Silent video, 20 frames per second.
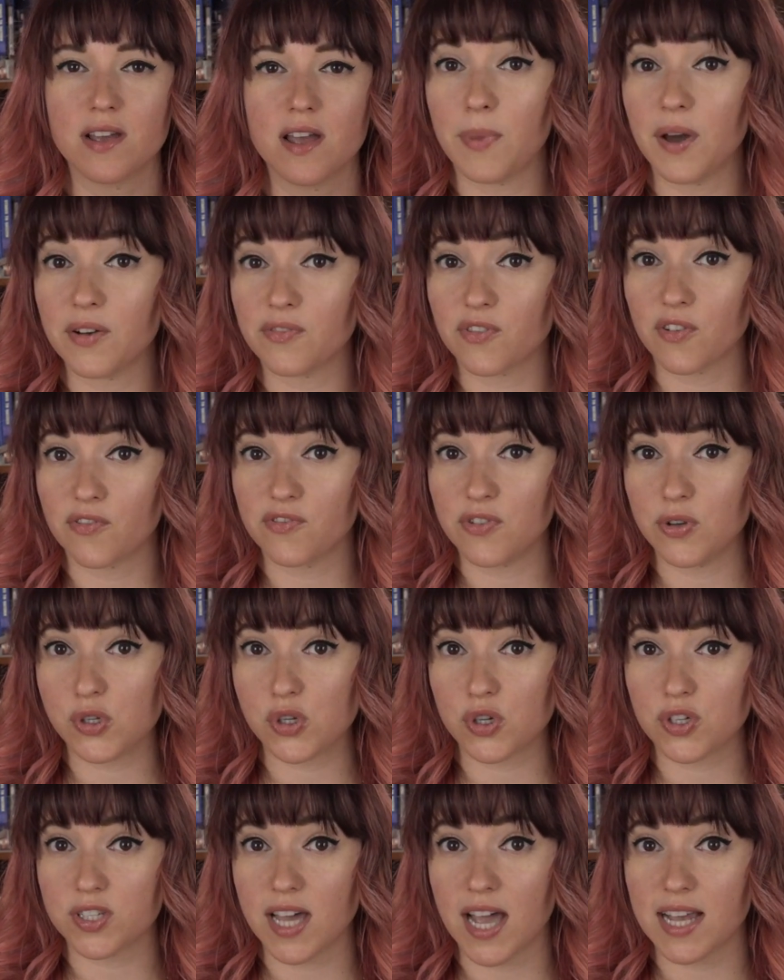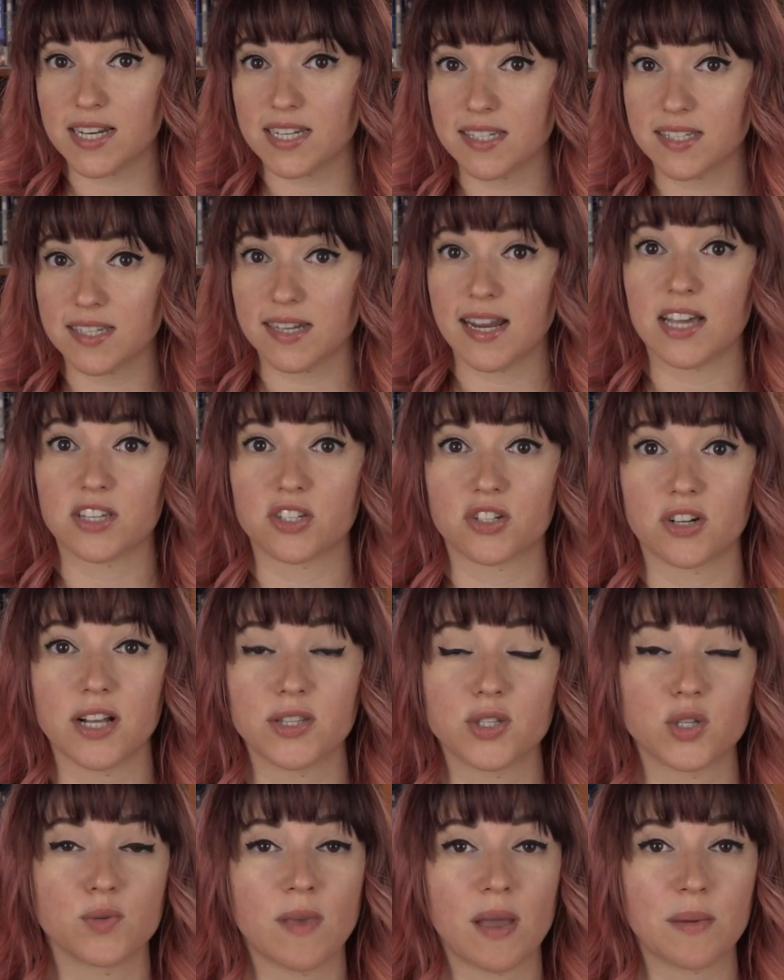But for future scientists and
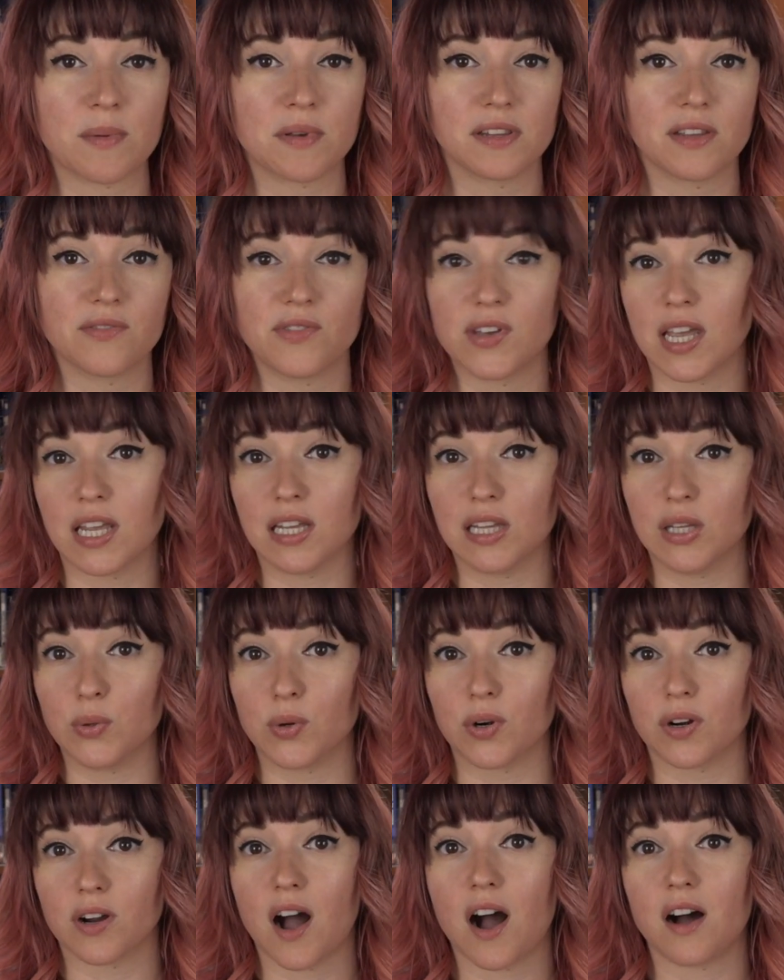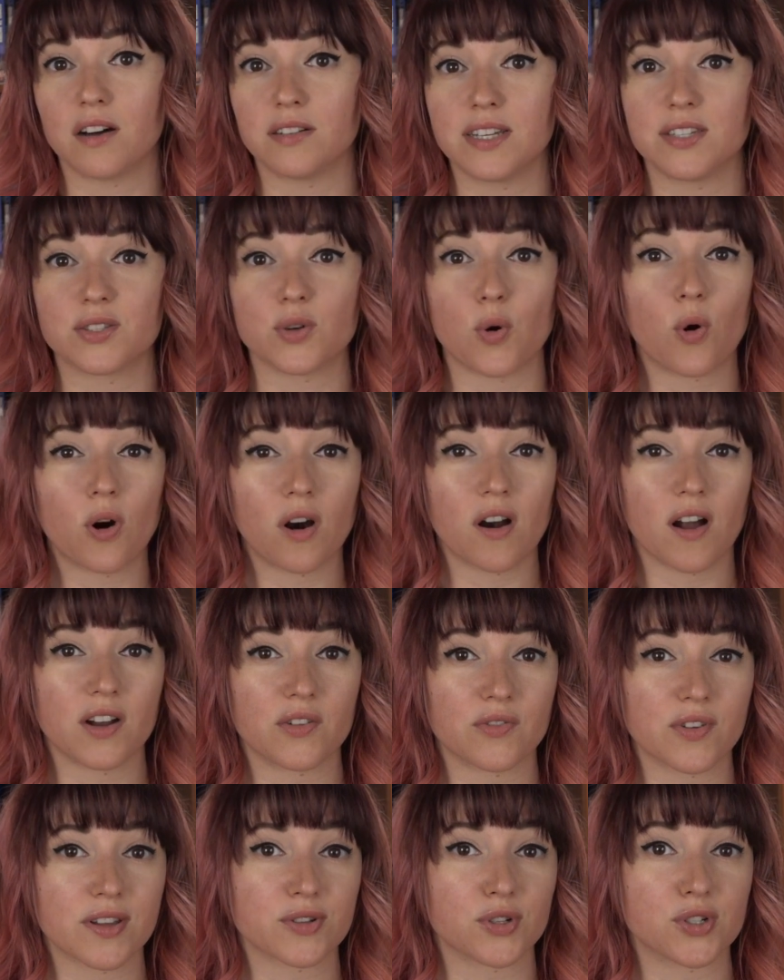astronauts who may be living in lunar colonies or
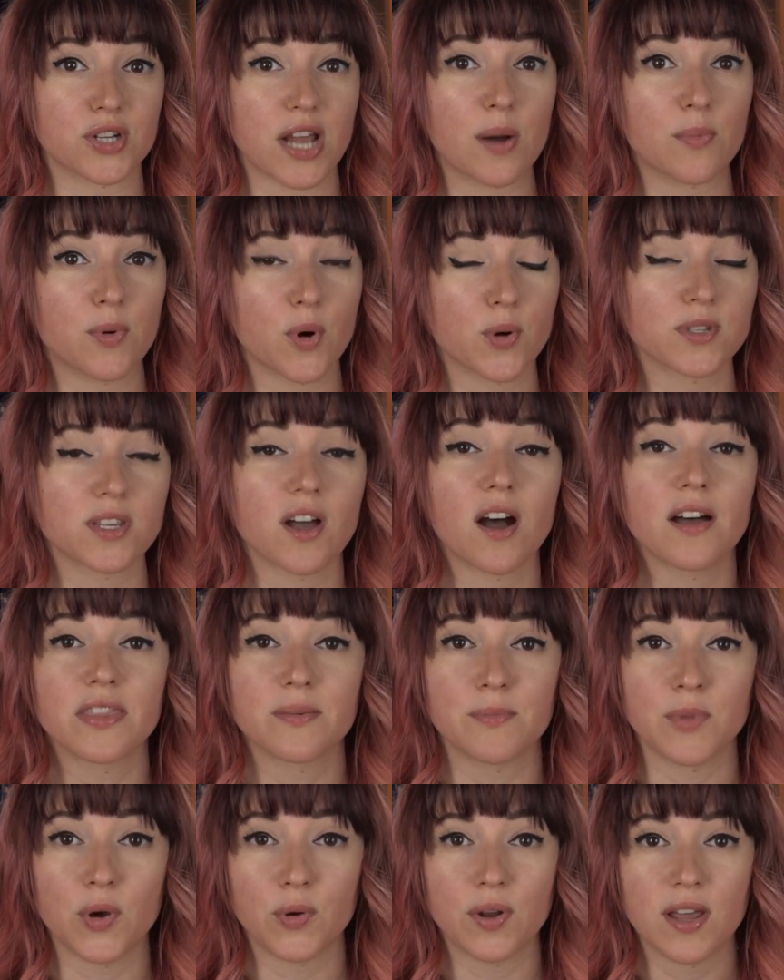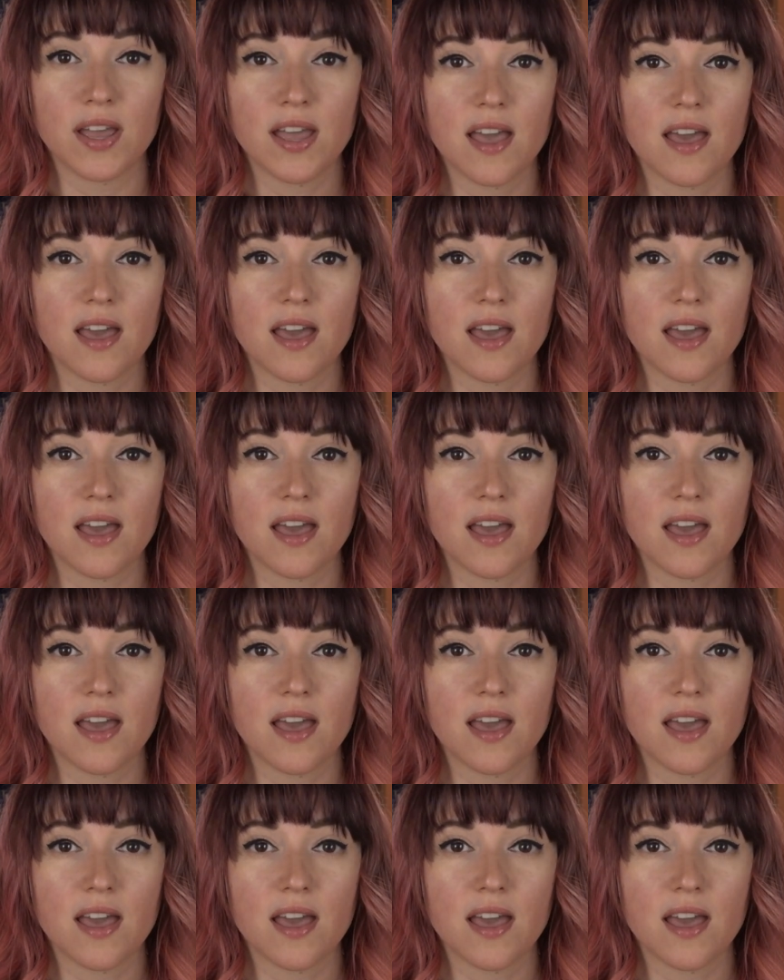on research outposts on the moon,